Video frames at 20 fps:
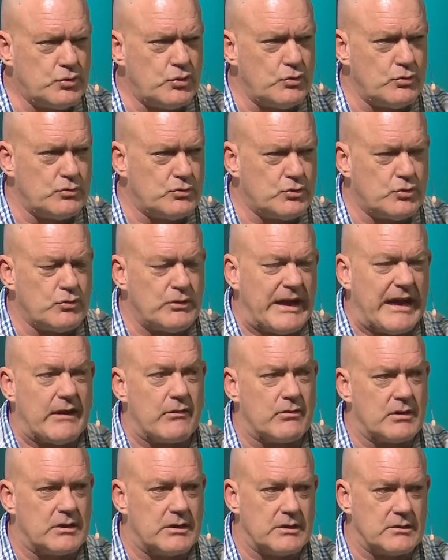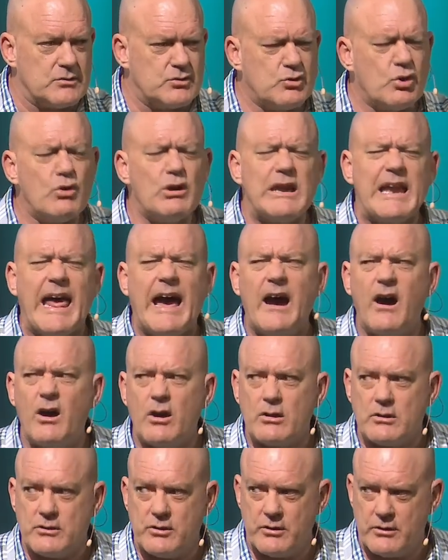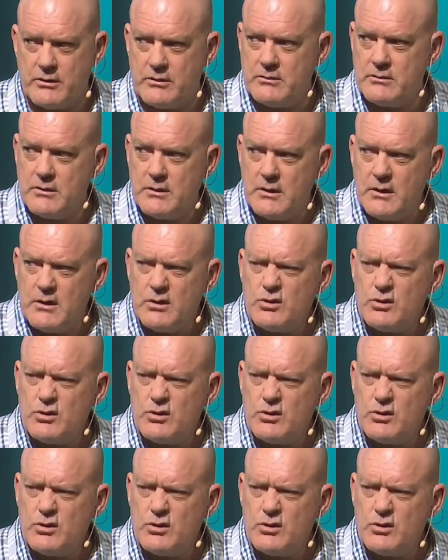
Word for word: too, too arrogant, too loud, you know,